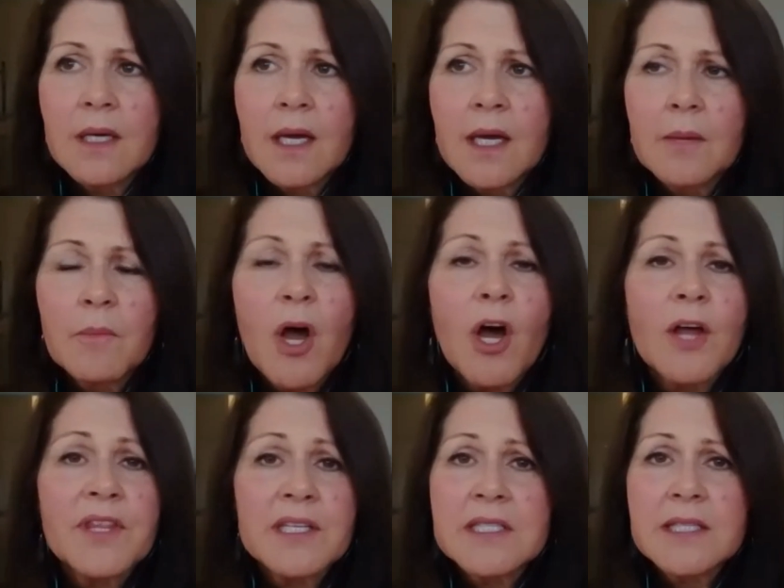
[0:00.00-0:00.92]
um,
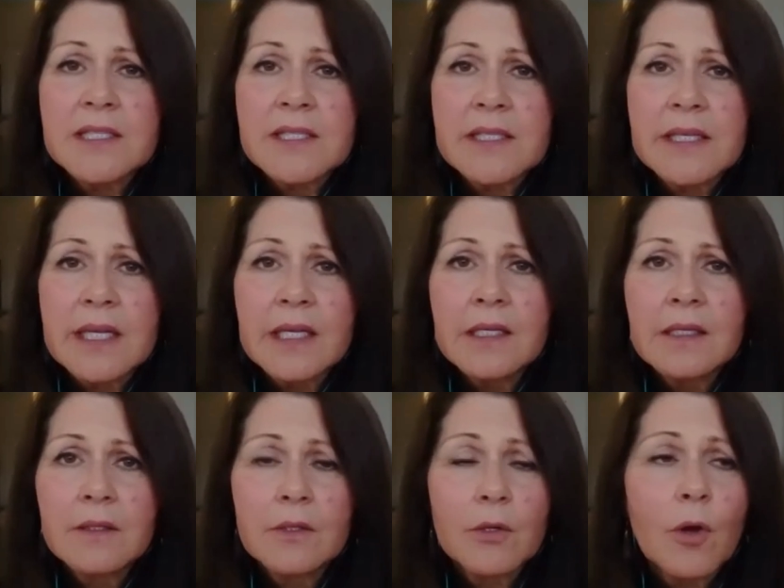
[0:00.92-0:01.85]
authenticity
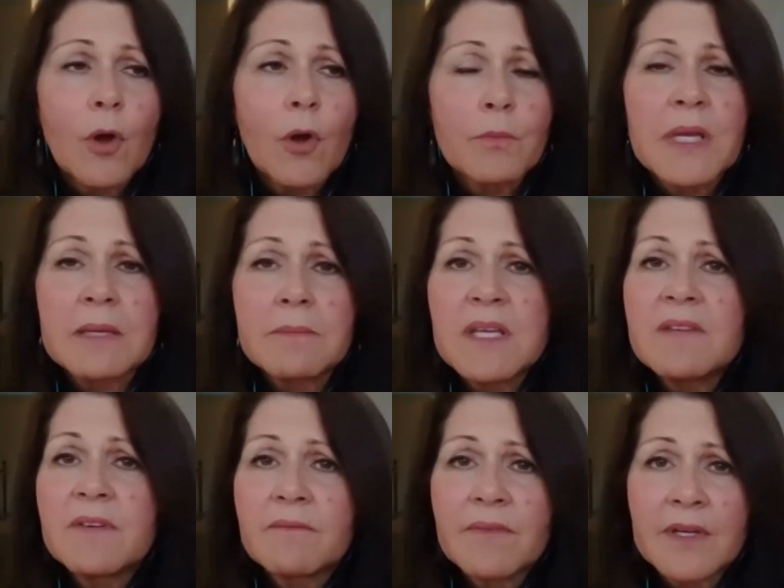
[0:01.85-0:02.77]
or, or maybe
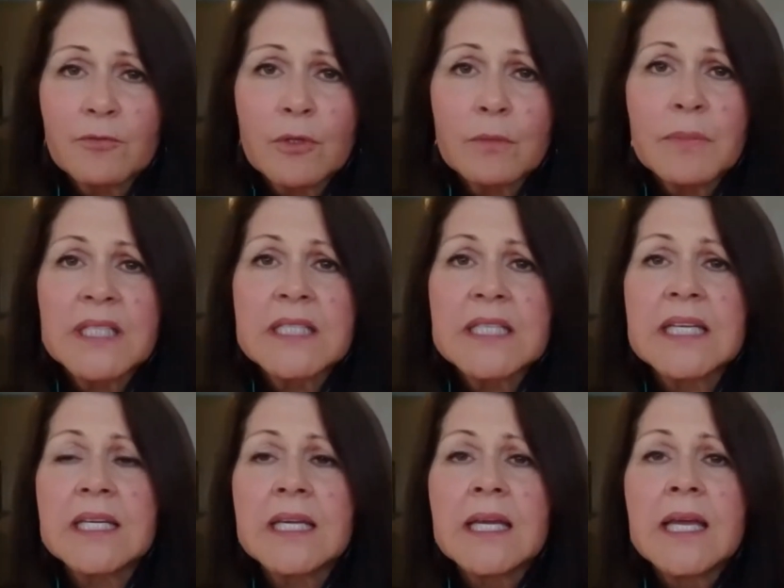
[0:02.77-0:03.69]
even
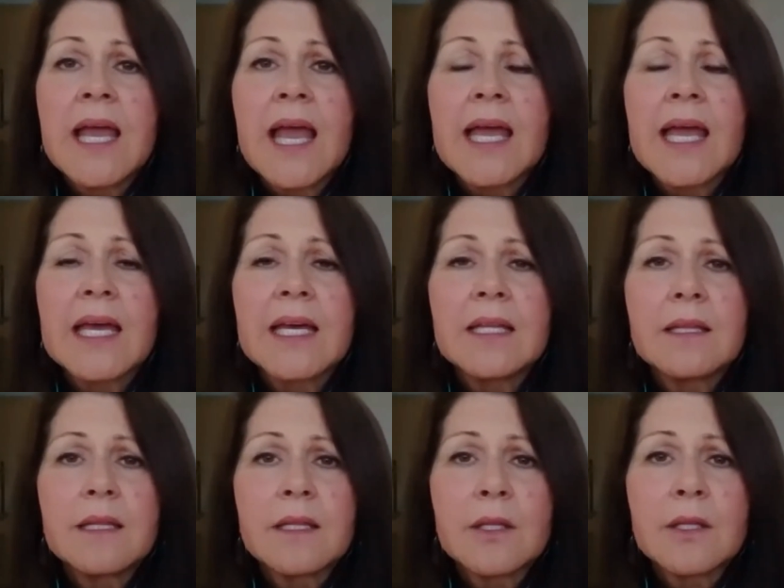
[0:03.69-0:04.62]
vulnerability
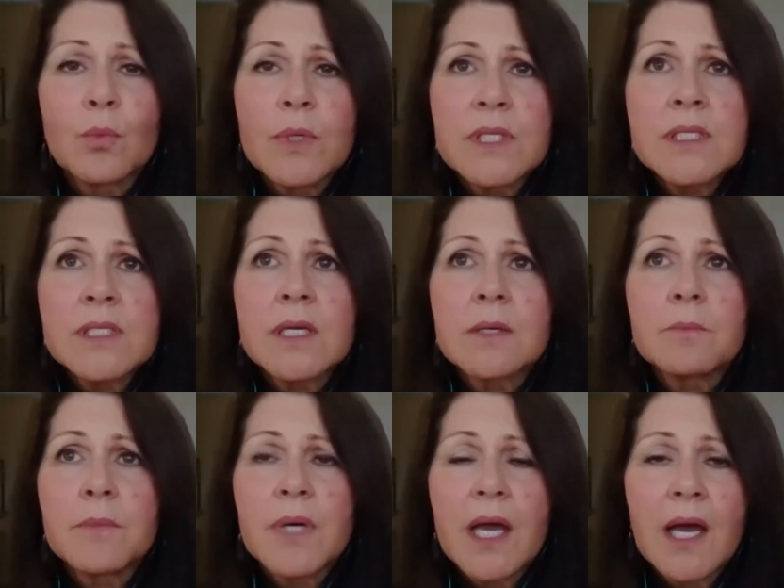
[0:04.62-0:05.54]
and the
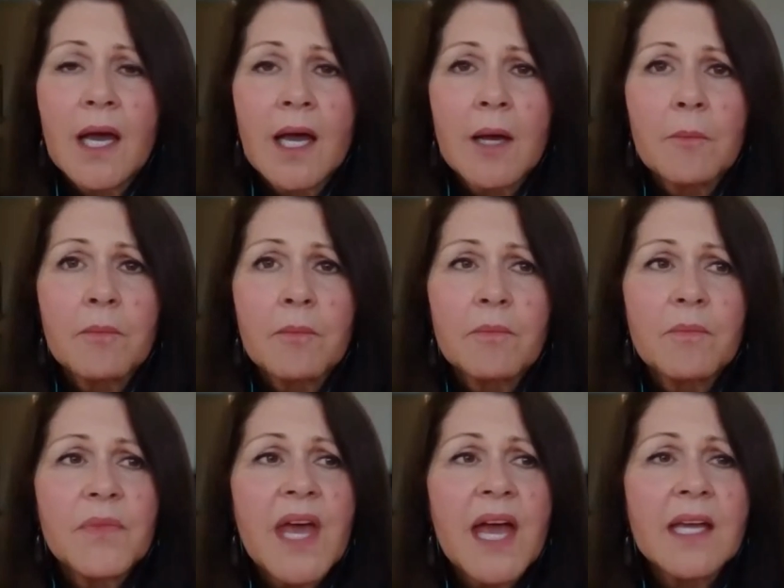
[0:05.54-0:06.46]
wisdom um,
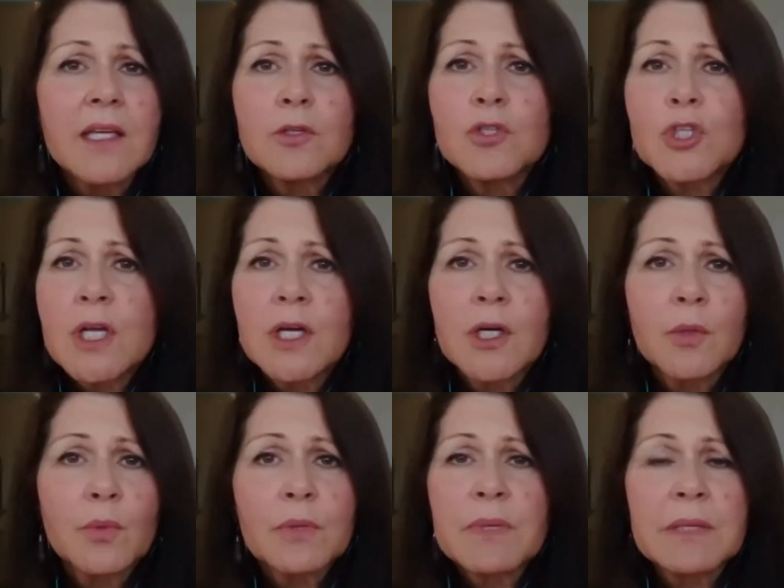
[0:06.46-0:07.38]
that you share
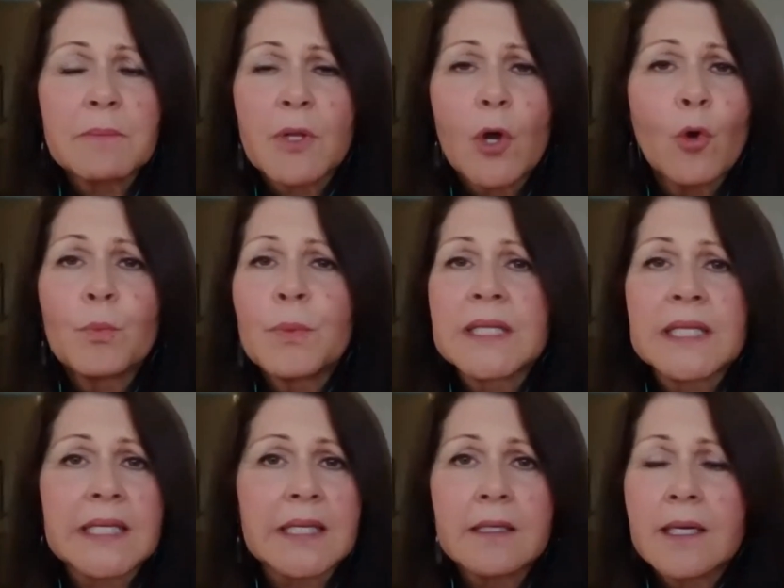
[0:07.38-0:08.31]
with people
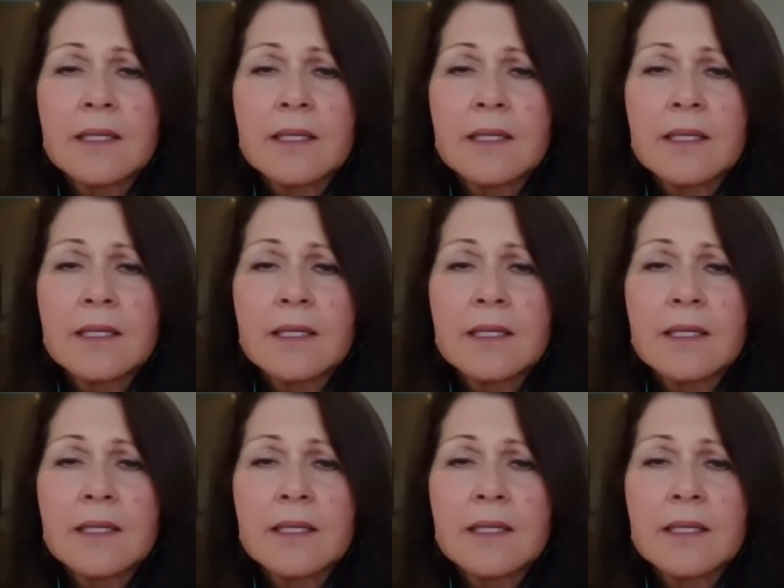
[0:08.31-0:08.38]
openly,